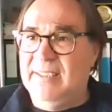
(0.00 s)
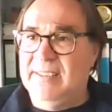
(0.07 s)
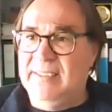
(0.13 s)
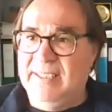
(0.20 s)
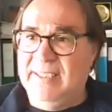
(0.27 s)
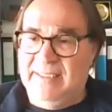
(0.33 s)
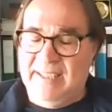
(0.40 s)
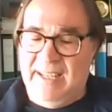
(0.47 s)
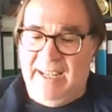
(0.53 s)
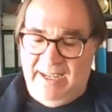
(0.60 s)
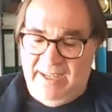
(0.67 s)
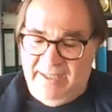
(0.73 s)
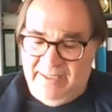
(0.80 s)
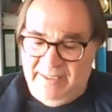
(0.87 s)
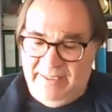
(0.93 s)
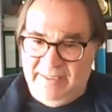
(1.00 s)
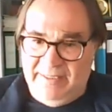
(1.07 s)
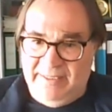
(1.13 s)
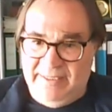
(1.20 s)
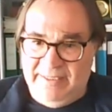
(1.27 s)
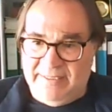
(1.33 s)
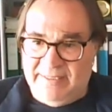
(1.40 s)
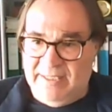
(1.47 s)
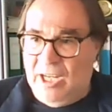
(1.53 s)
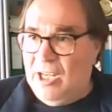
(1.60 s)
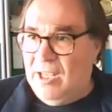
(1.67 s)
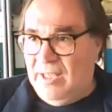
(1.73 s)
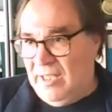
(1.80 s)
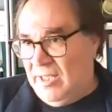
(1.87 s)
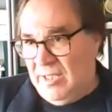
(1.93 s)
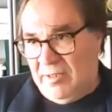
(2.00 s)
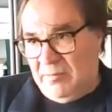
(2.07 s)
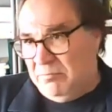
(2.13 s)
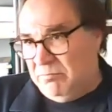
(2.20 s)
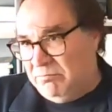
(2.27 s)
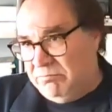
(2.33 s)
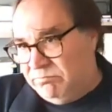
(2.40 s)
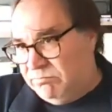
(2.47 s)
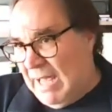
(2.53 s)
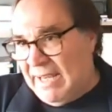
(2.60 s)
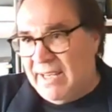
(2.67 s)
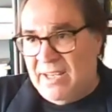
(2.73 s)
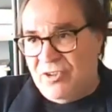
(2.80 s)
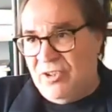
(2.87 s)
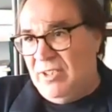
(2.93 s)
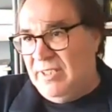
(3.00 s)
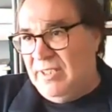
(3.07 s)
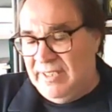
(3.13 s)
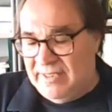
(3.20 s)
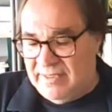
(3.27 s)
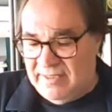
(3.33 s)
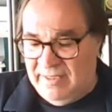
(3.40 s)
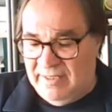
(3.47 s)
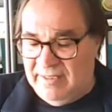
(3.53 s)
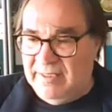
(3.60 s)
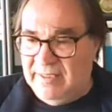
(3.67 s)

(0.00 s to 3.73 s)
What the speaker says: that are in this package, in this